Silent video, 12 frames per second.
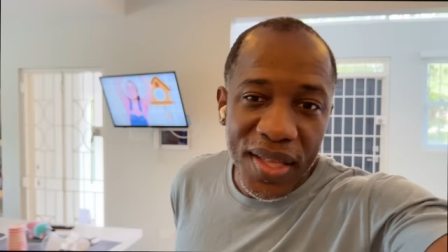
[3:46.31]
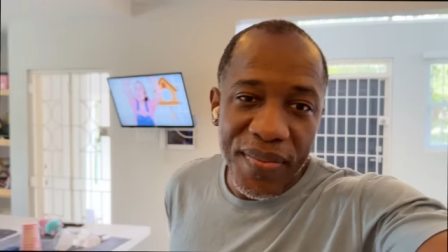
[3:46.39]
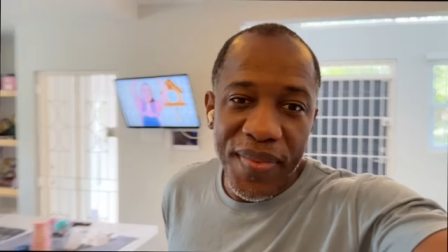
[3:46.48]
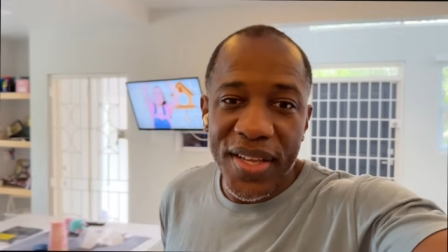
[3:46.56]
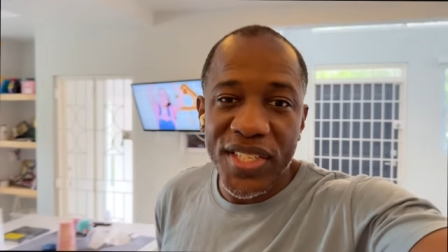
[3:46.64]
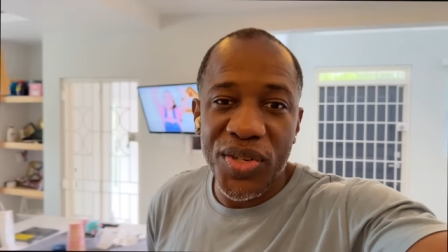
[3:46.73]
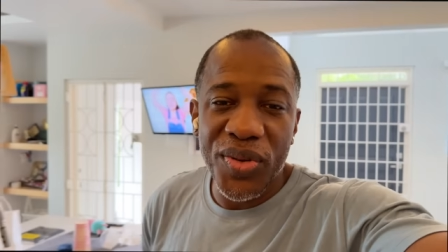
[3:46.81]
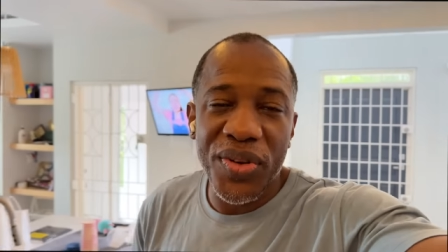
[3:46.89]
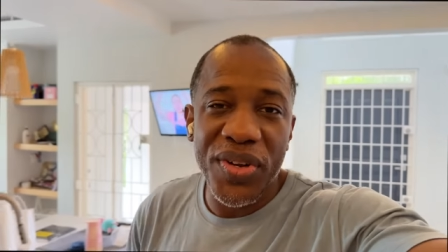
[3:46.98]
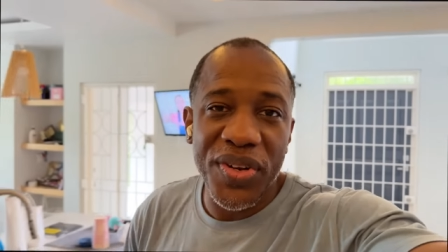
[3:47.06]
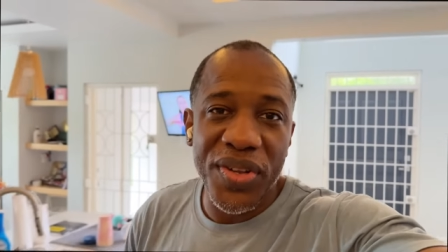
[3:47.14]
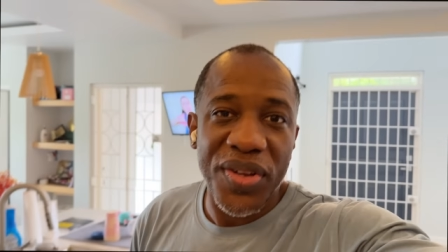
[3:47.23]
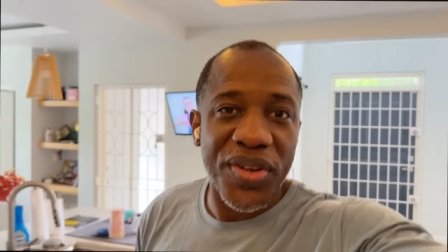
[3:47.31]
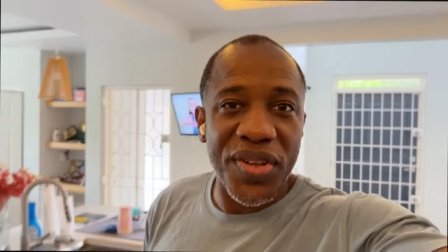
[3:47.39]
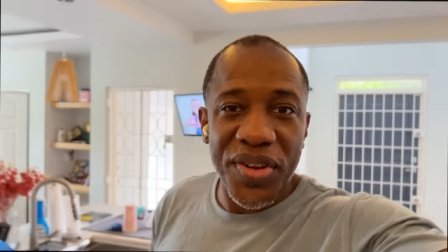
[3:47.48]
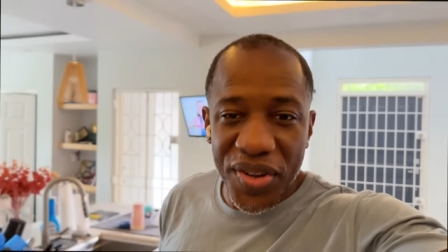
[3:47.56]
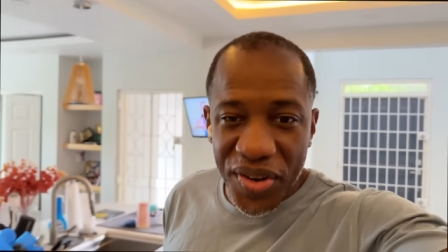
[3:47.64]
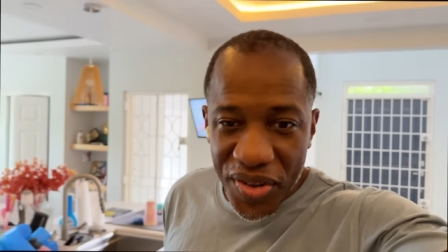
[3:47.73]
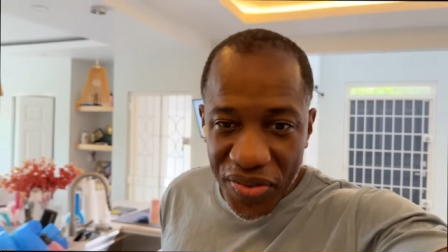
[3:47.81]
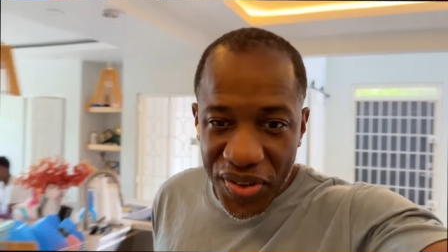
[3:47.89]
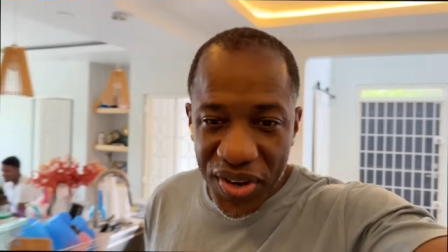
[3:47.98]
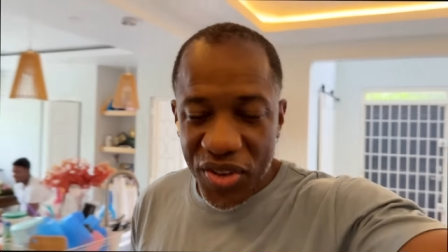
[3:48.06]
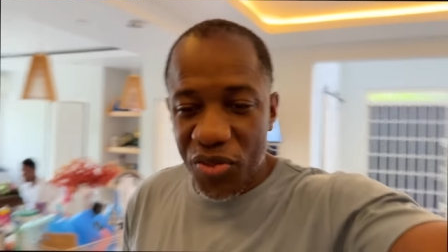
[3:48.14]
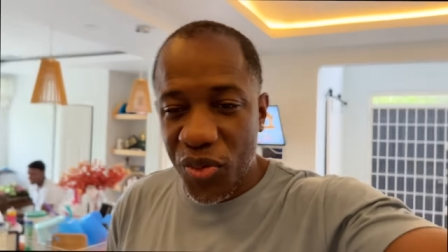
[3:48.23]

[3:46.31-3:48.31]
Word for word: Me I show you the, the, the, the finished